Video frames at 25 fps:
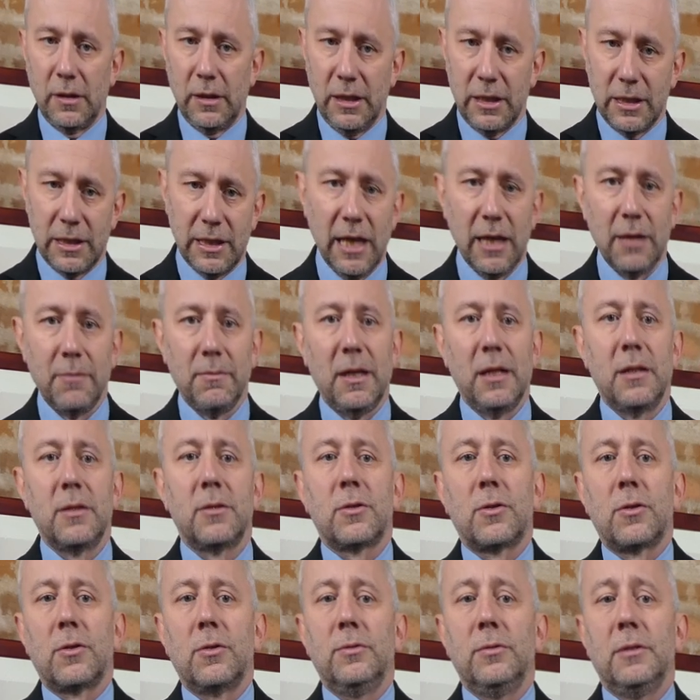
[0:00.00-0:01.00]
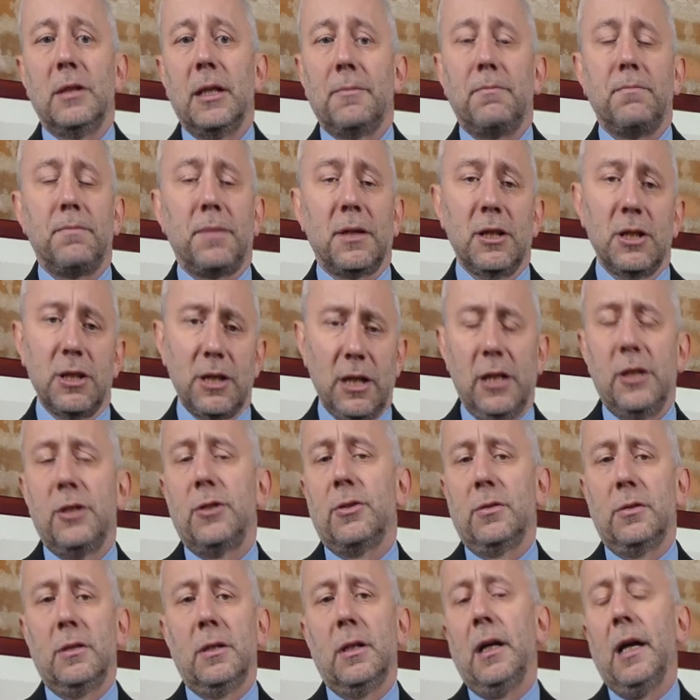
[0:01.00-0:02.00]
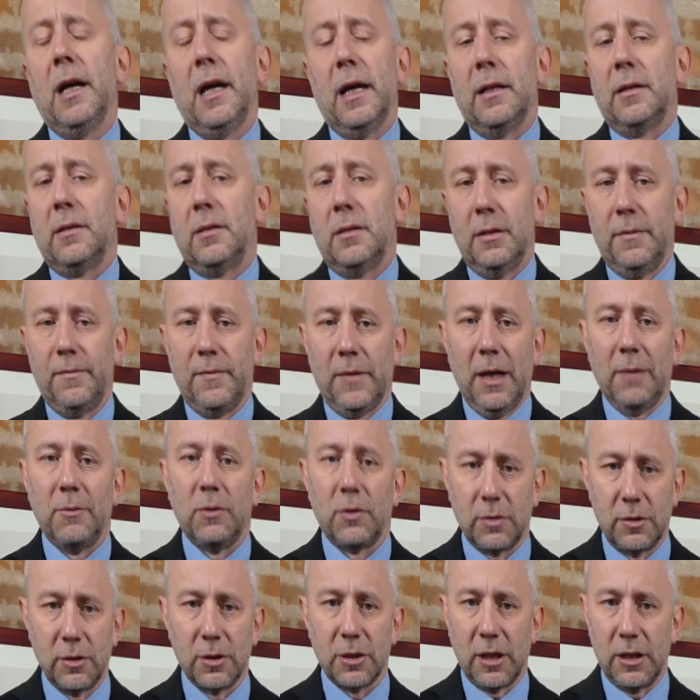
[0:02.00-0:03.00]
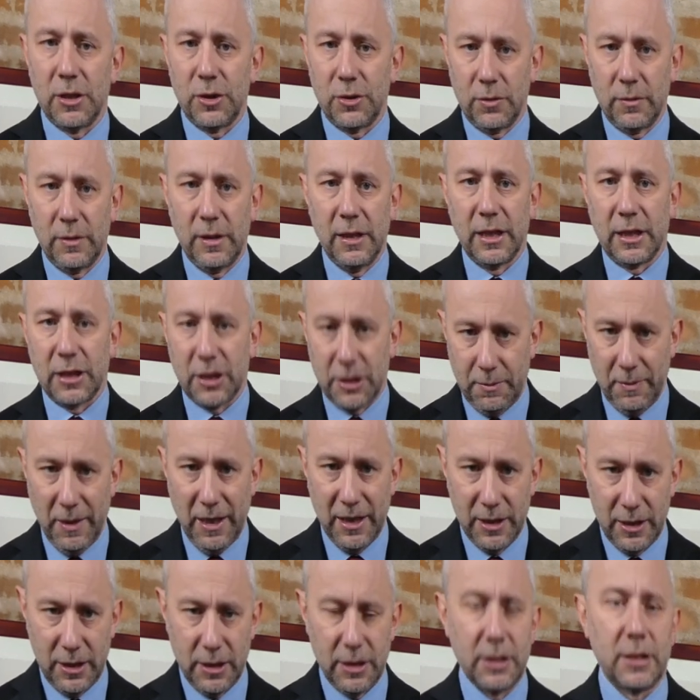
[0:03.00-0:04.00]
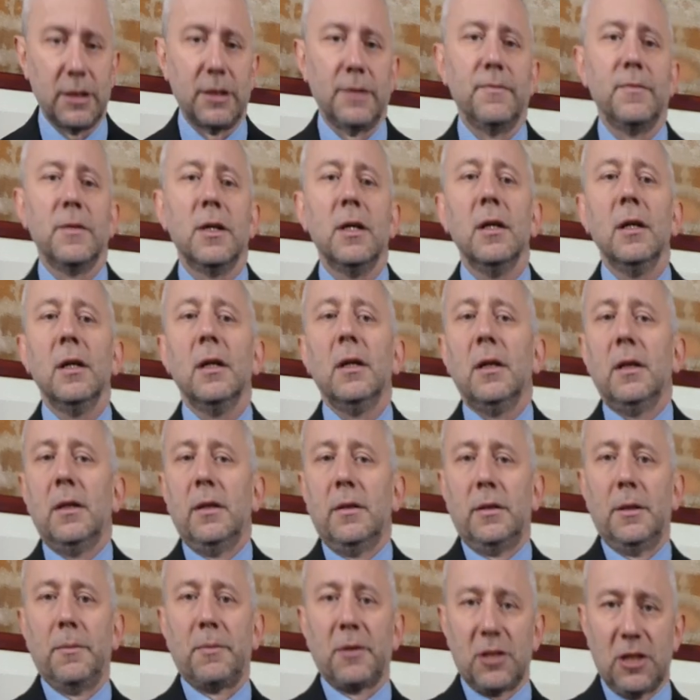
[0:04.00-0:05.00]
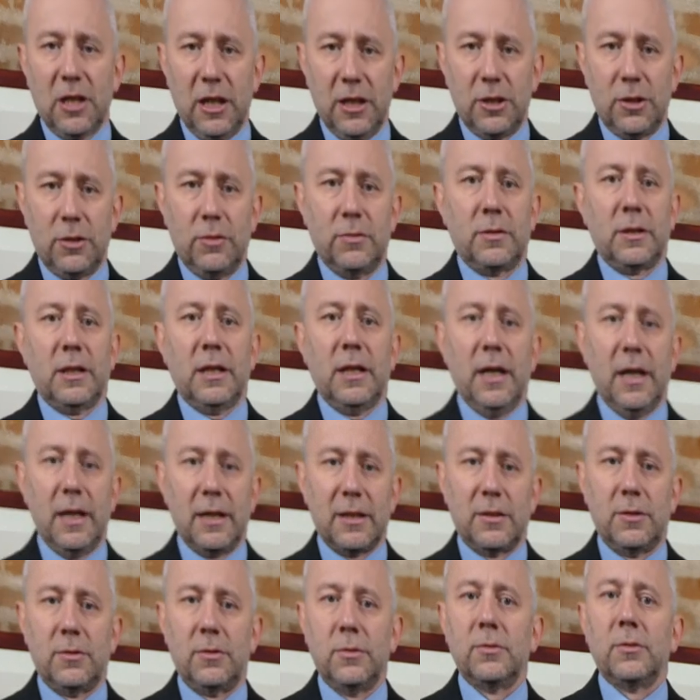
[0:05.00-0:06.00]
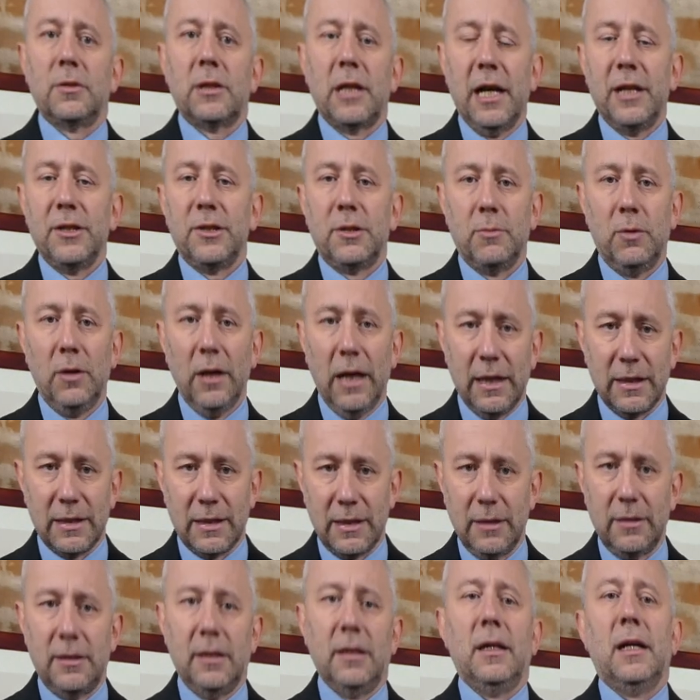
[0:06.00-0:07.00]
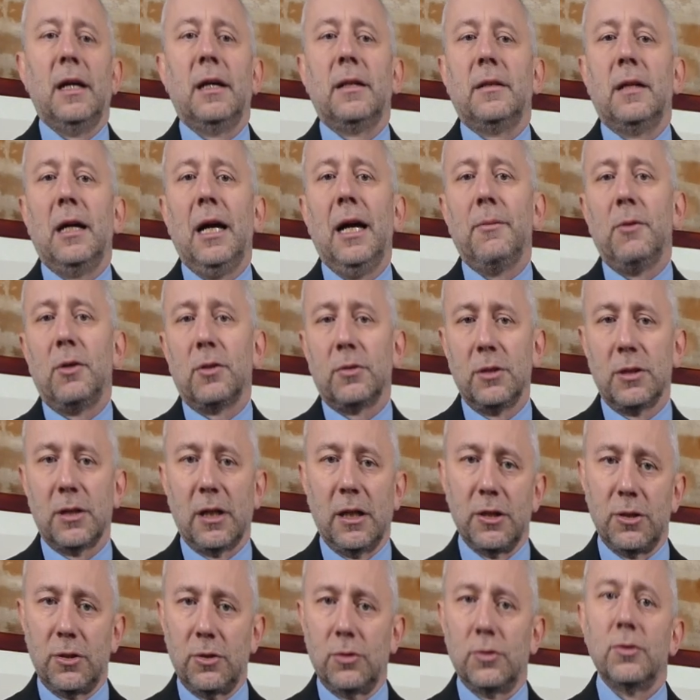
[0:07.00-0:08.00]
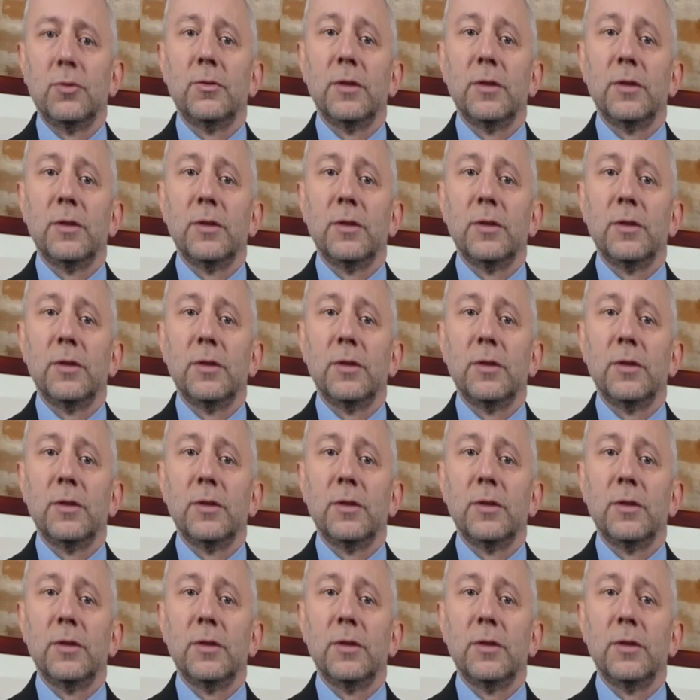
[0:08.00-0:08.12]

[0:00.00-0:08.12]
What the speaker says: statement through depreciation and amortization expenses. Depreciation regards to tangible asset and amortization to